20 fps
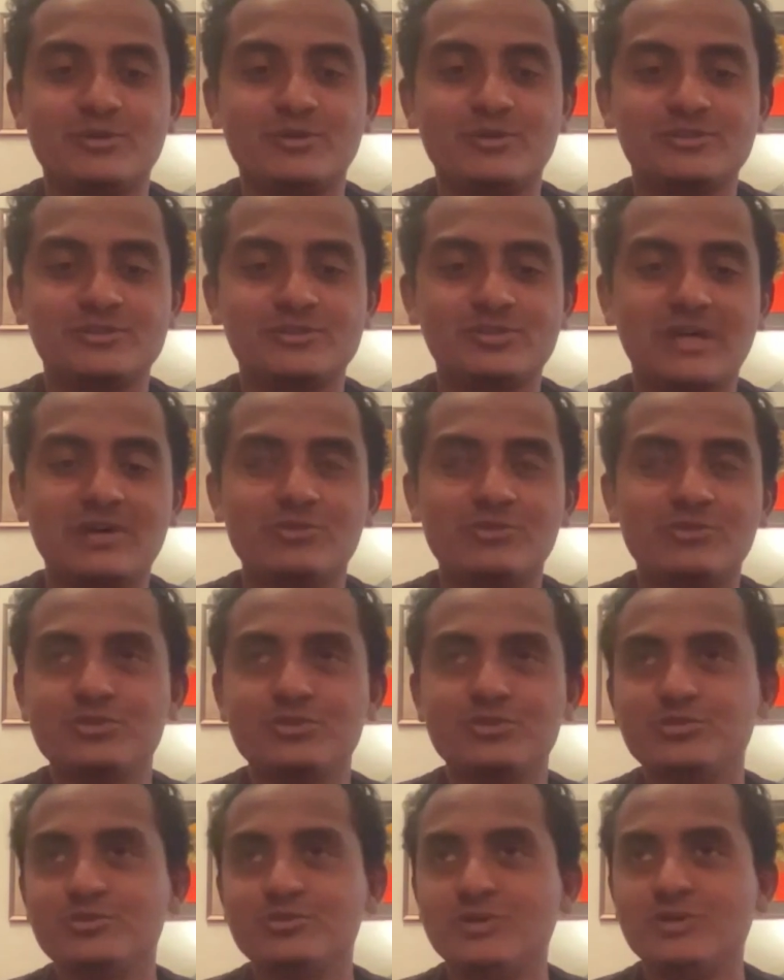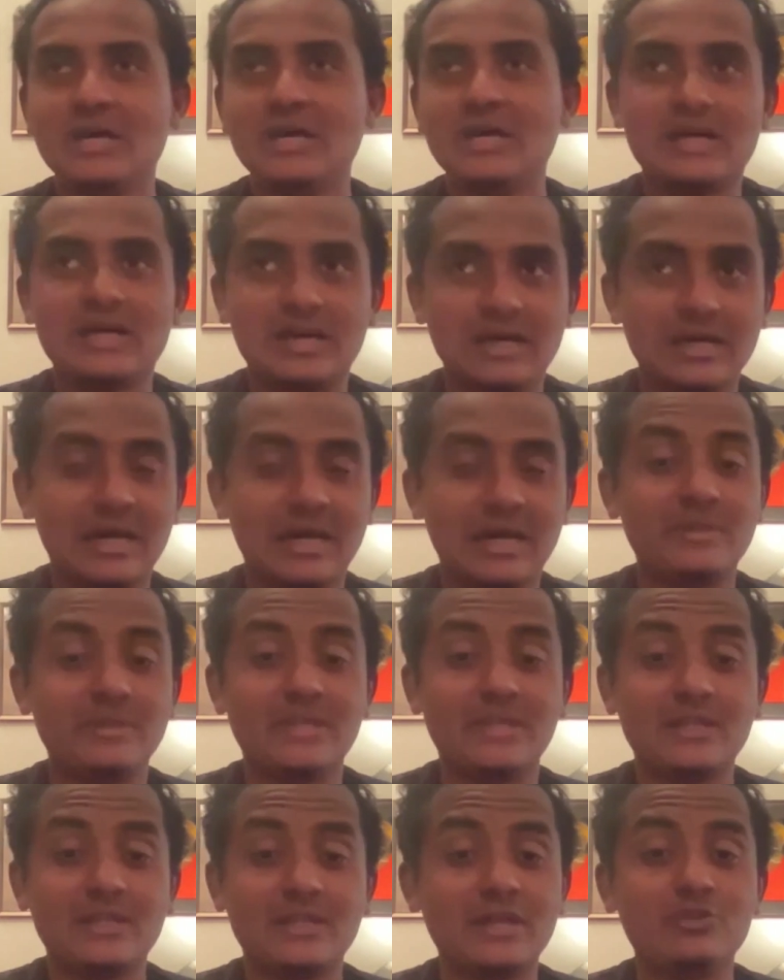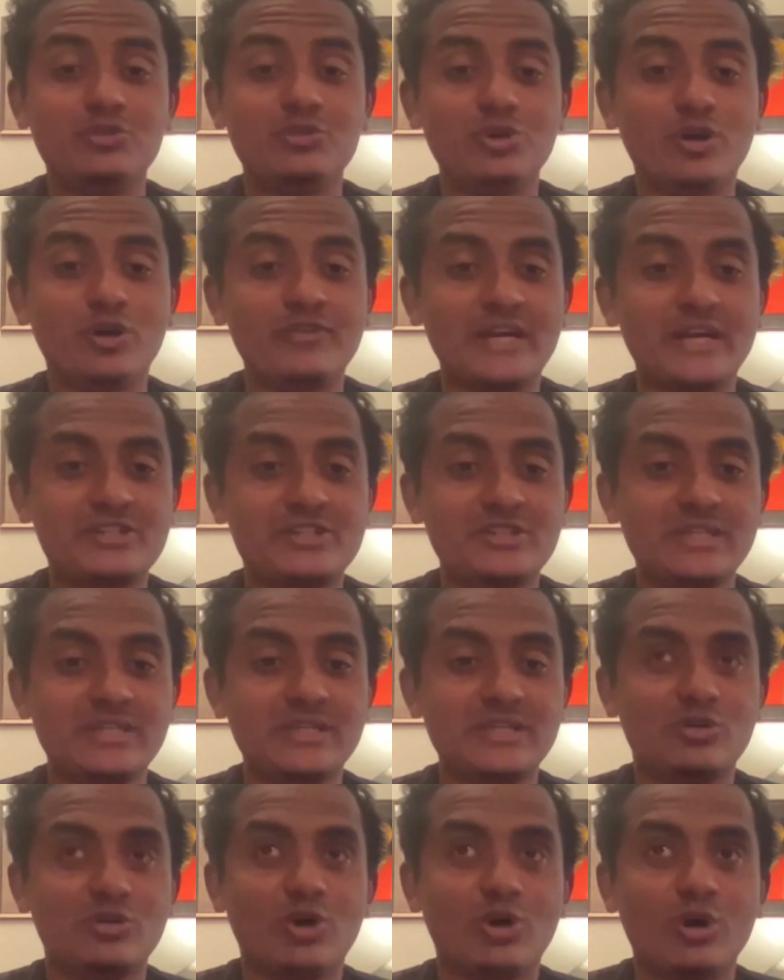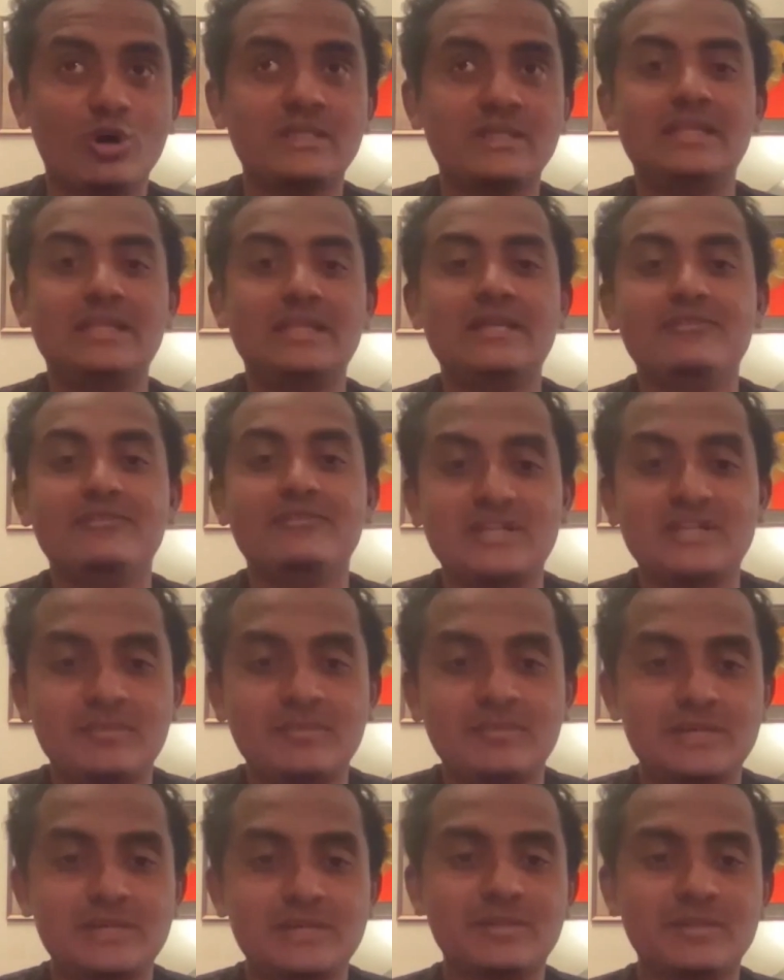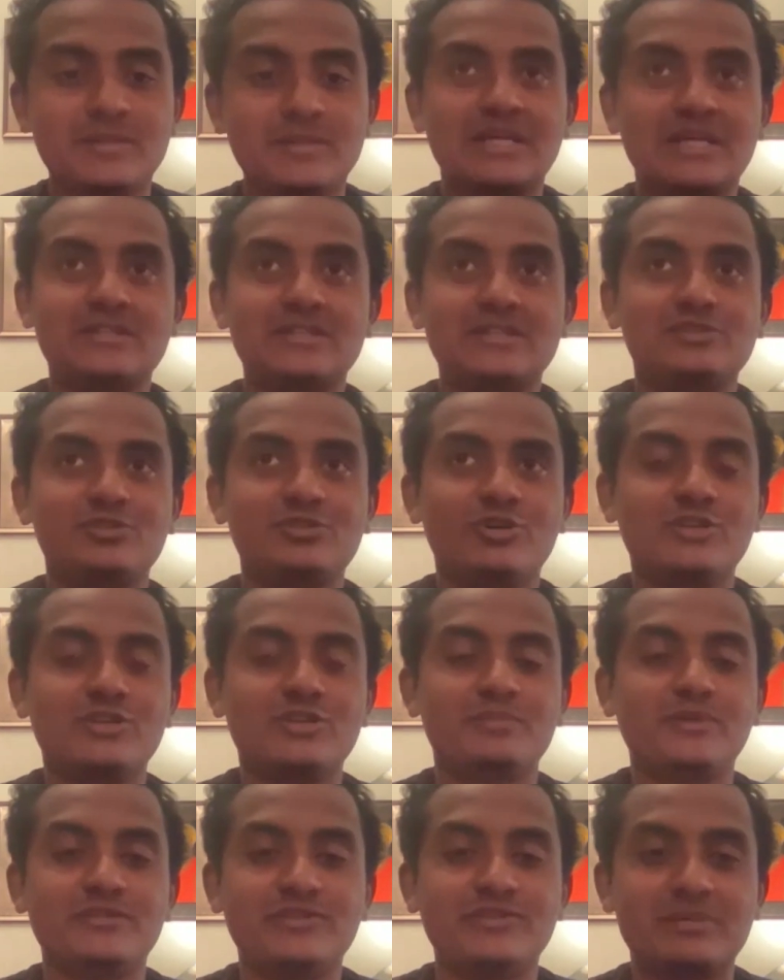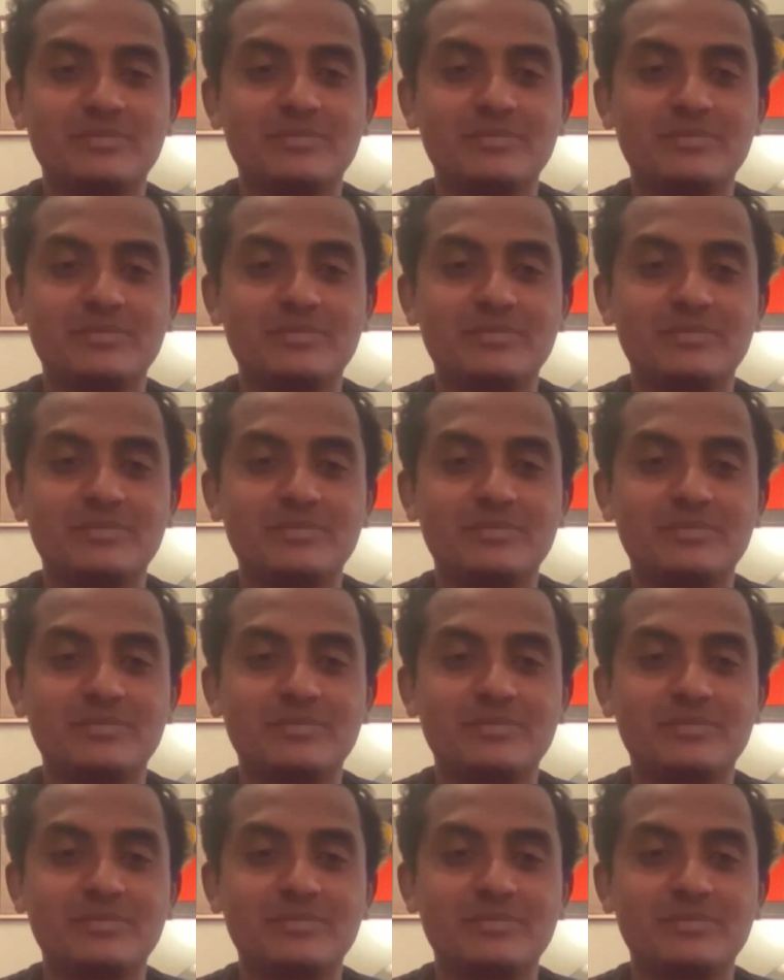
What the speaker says: So how do you, I mean, and you've actually gone and lived in multiple countries, so you're the perfect